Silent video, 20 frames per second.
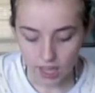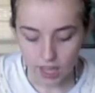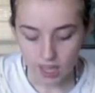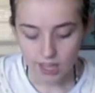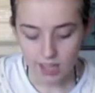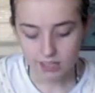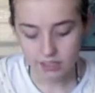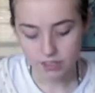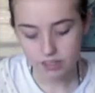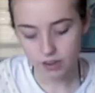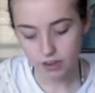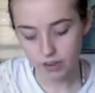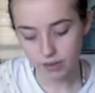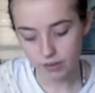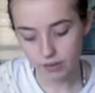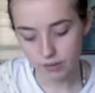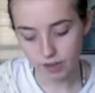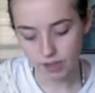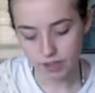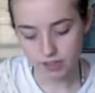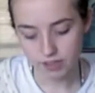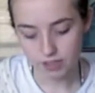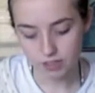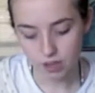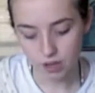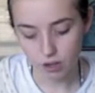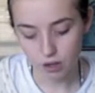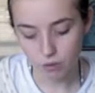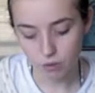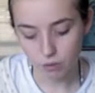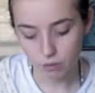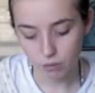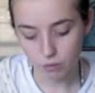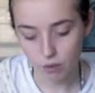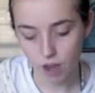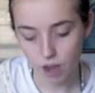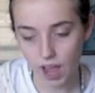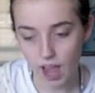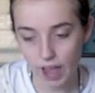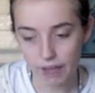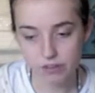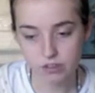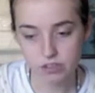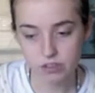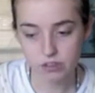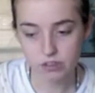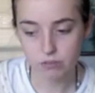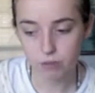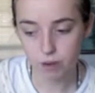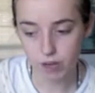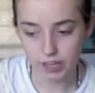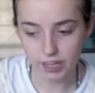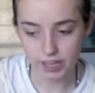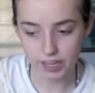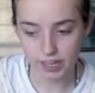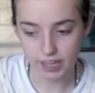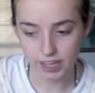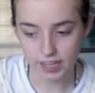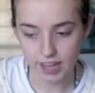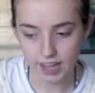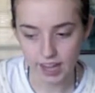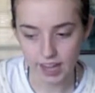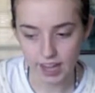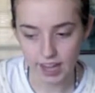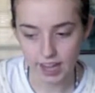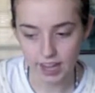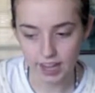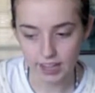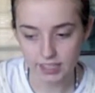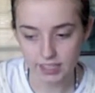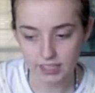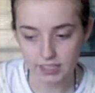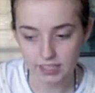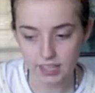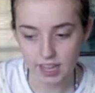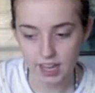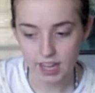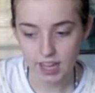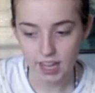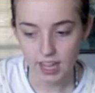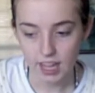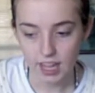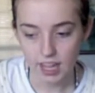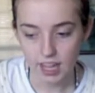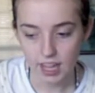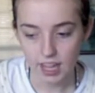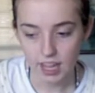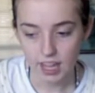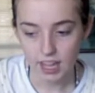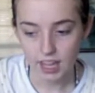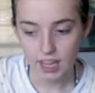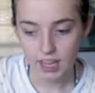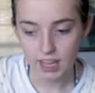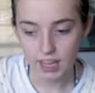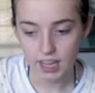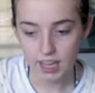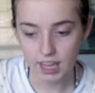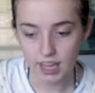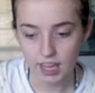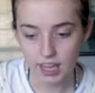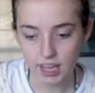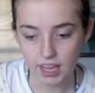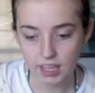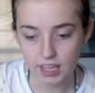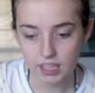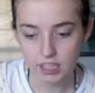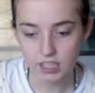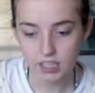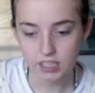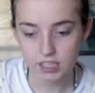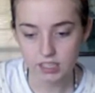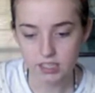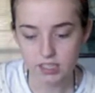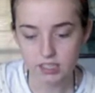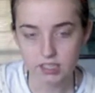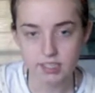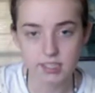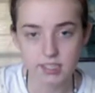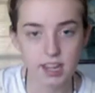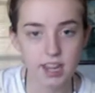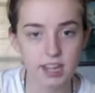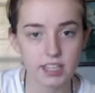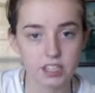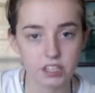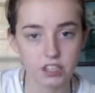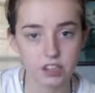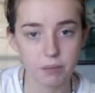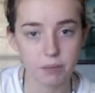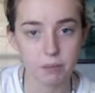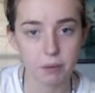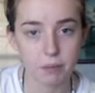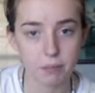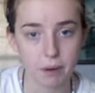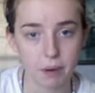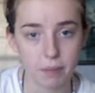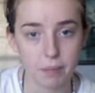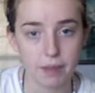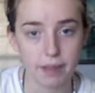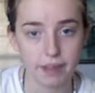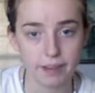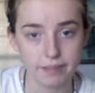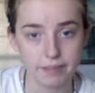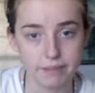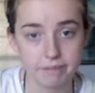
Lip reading: And so anyway, so I was working and he decided to jump on my bed.